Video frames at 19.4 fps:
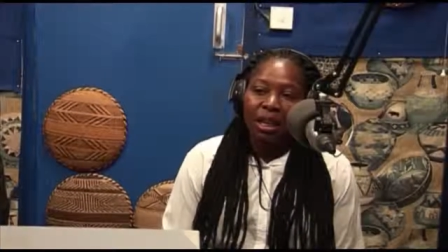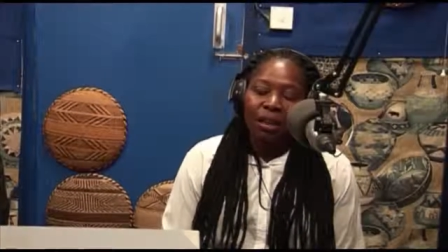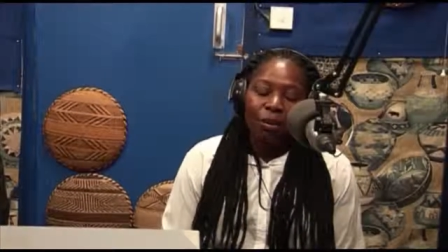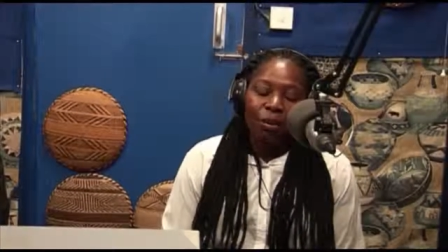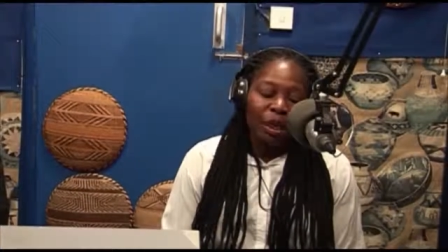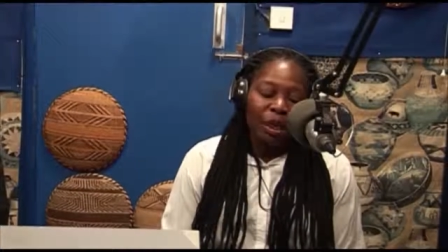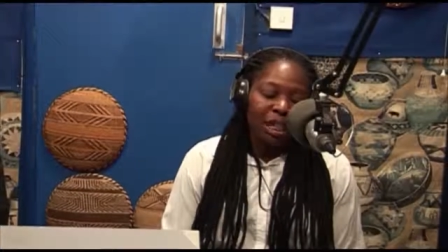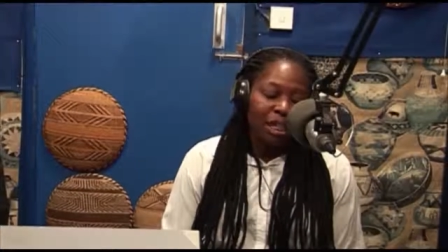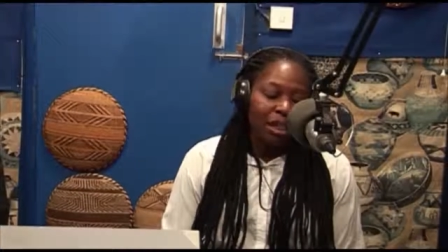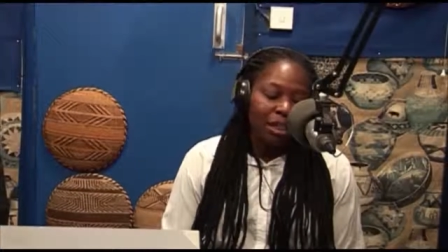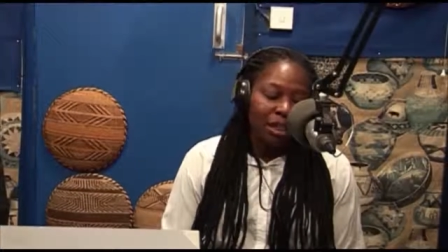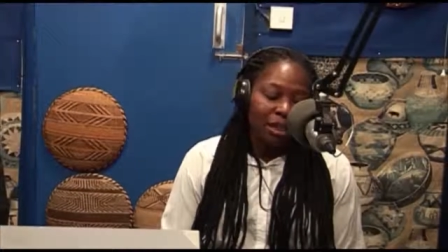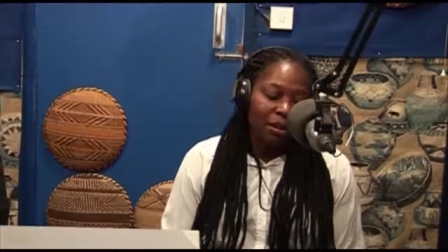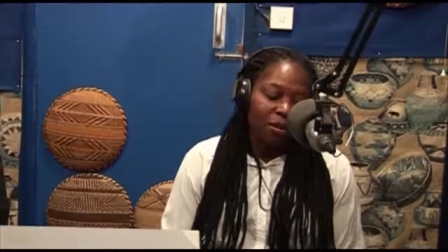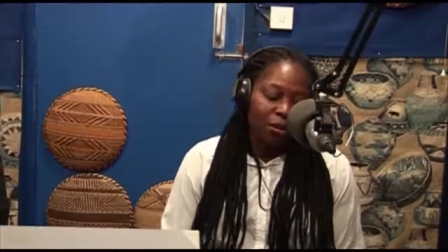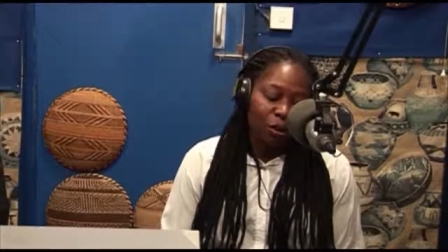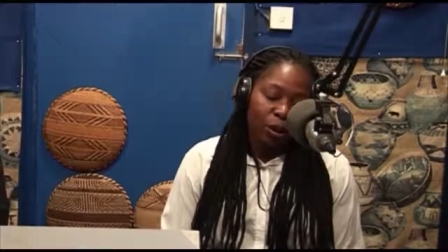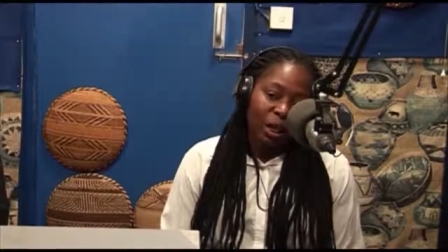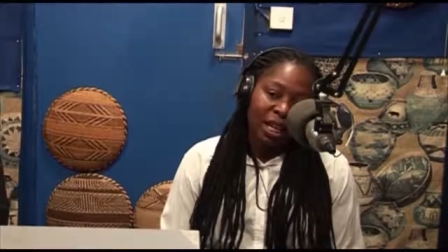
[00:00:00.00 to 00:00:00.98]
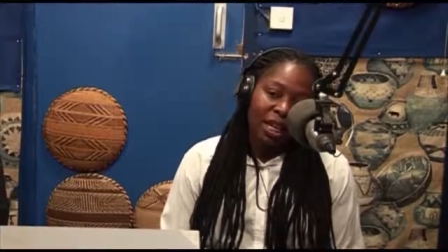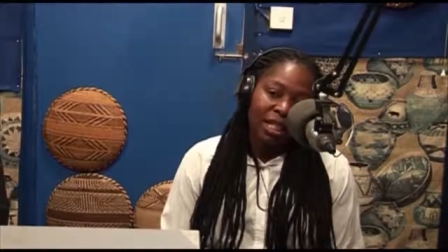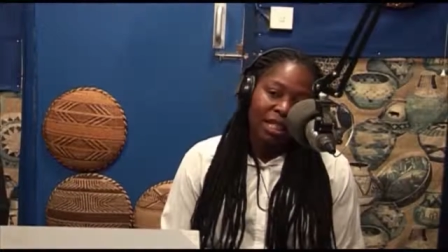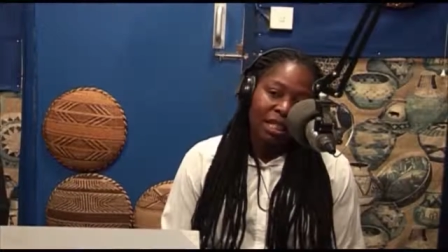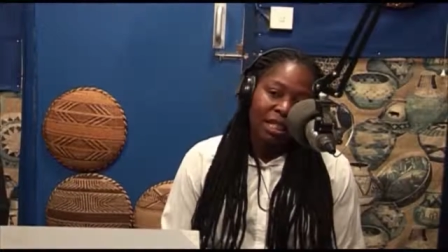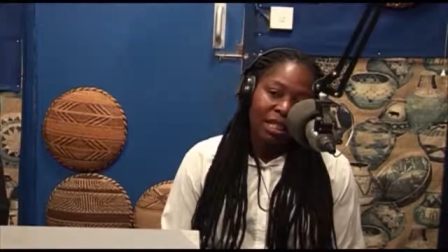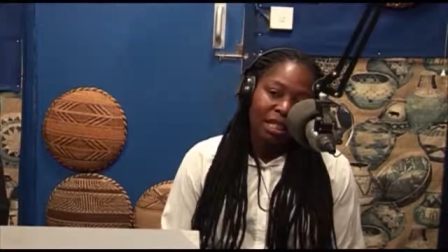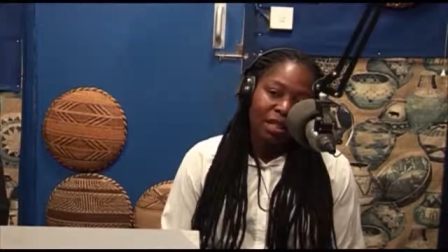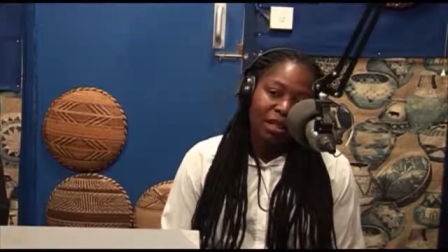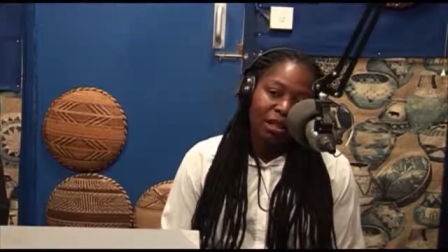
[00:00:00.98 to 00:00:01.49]
which really
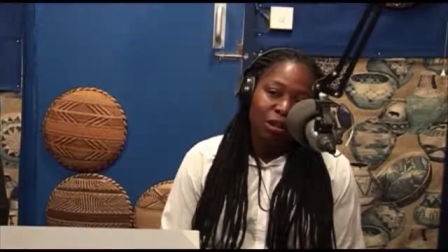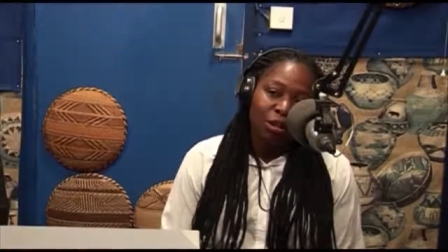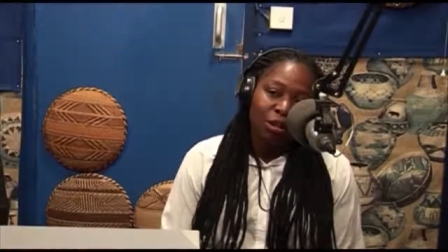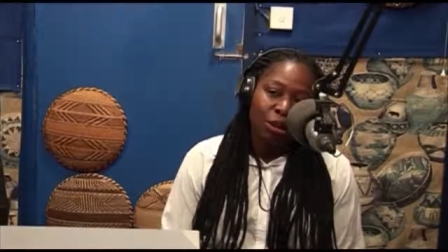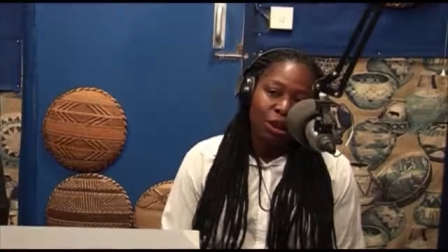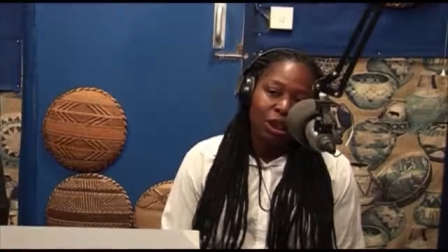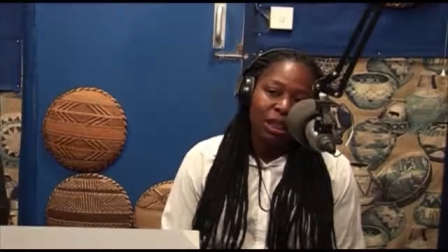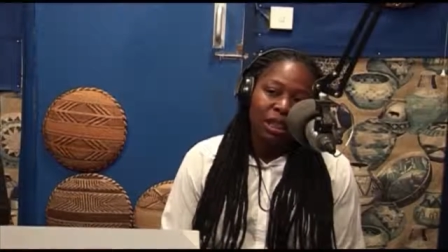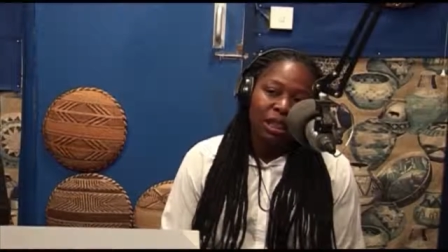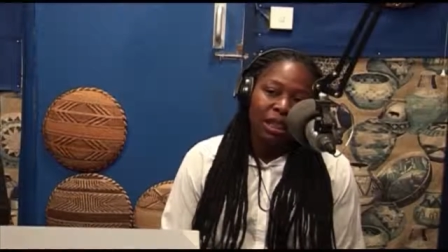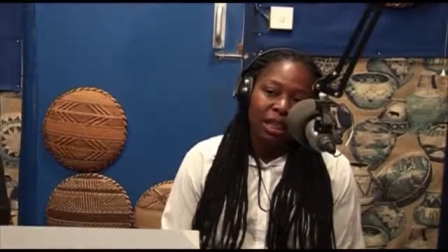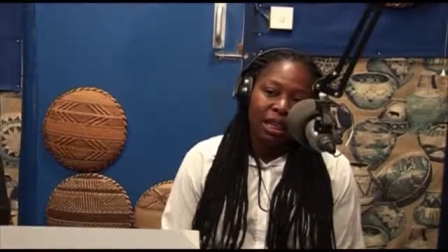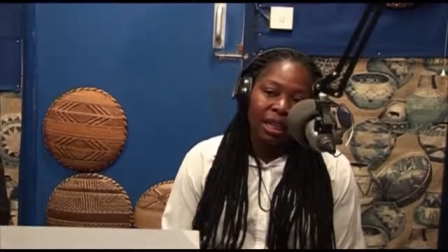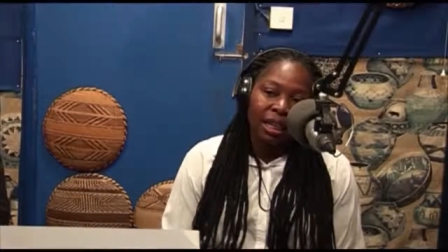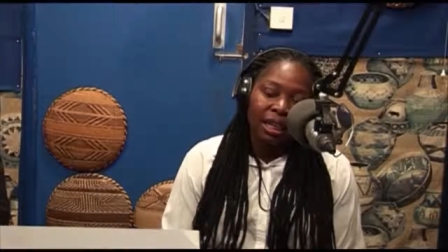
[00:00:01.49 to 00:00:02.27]
focuses on